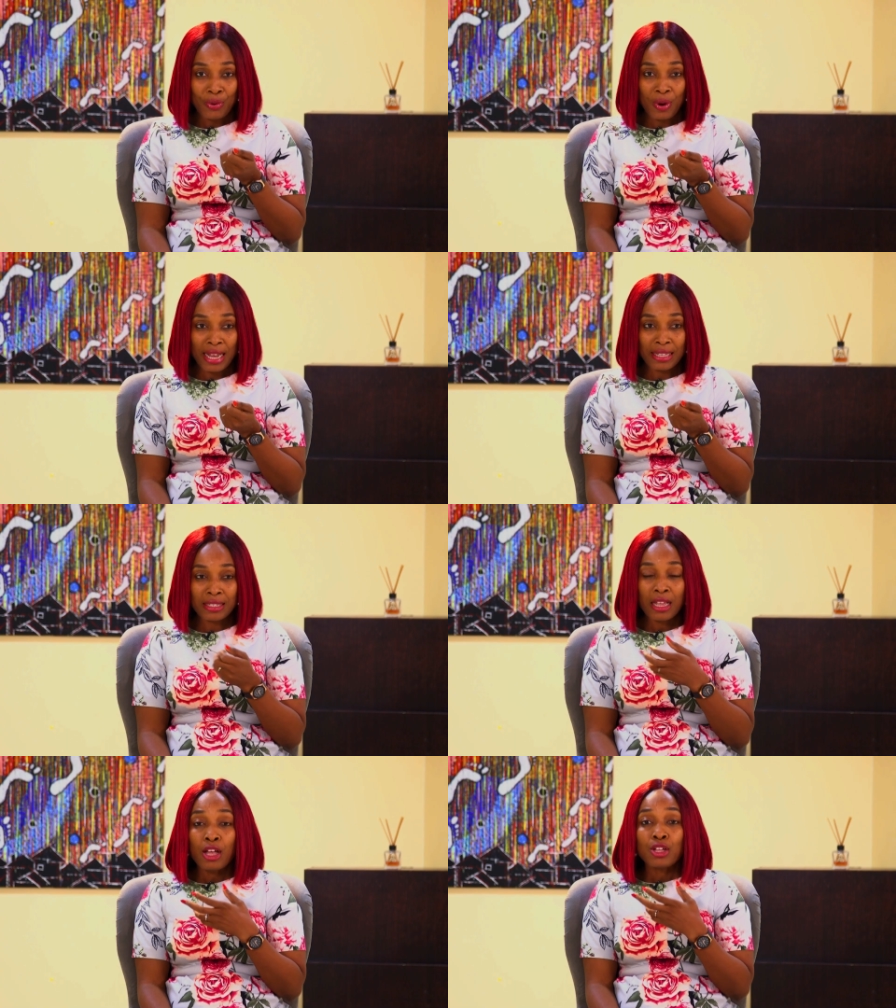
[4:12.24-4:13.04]
right,
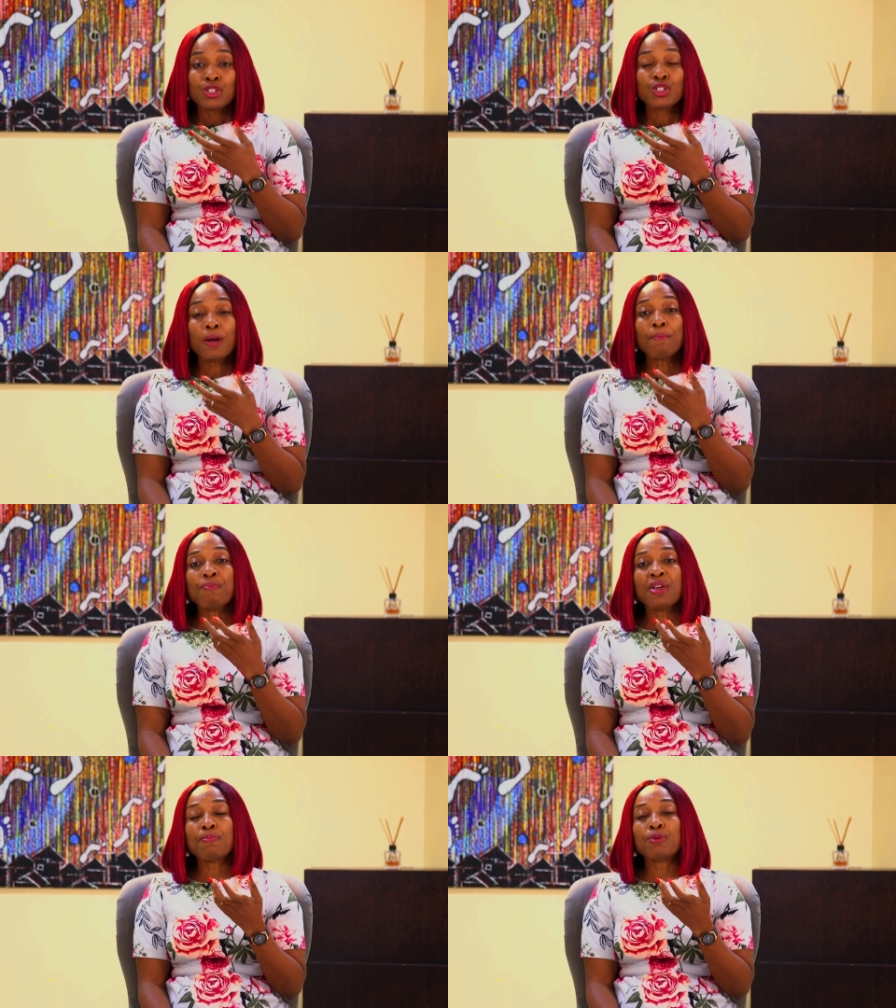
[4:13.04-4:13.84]

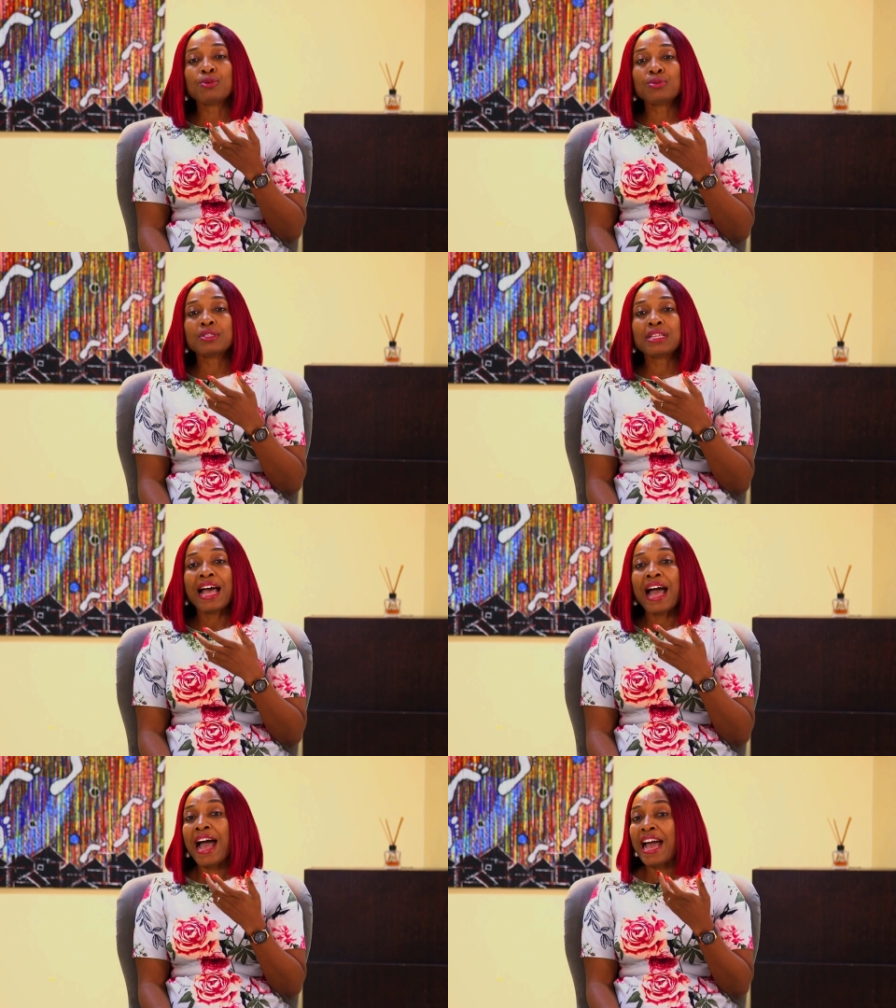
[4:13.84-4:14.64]
some people's
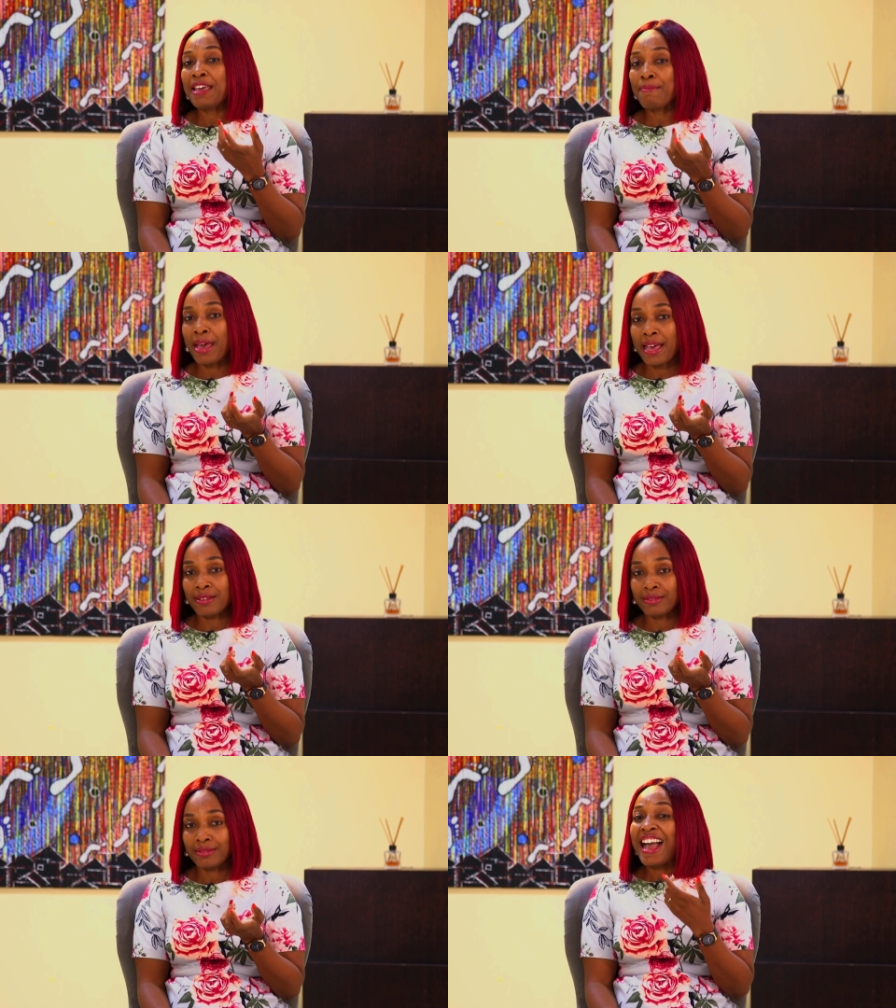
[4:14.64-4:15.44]

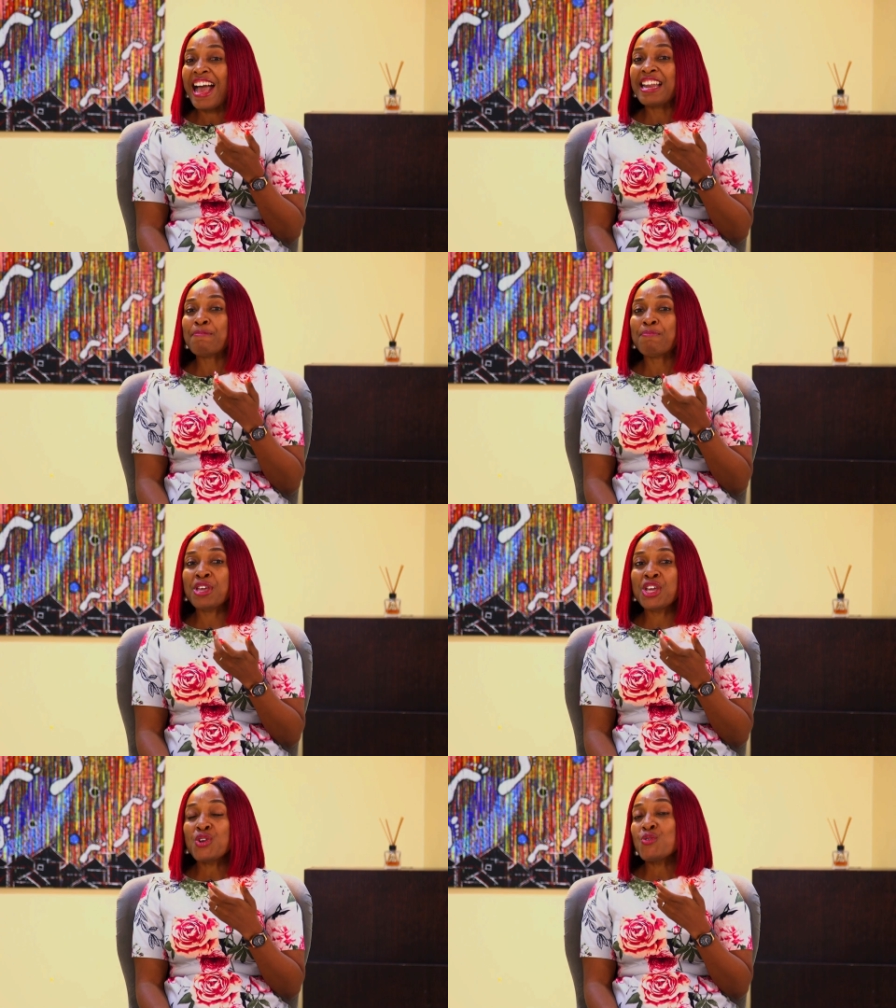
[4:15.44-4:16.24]
hymen can
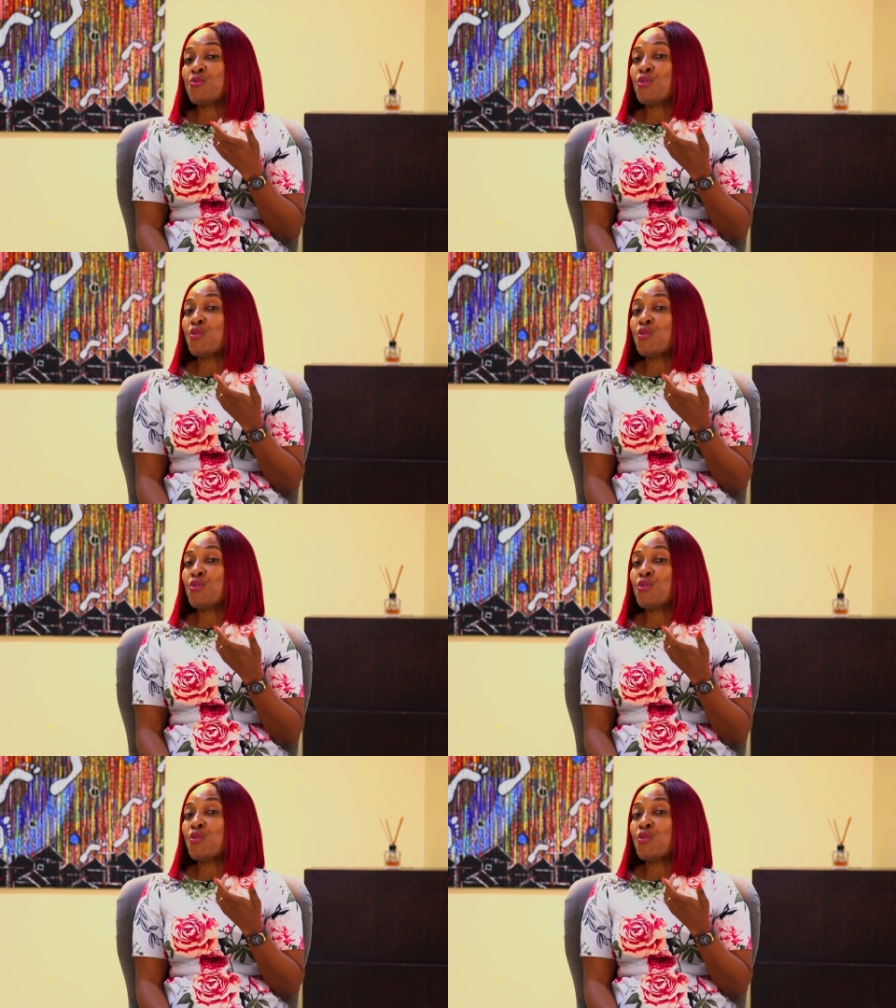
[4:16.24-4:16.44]
be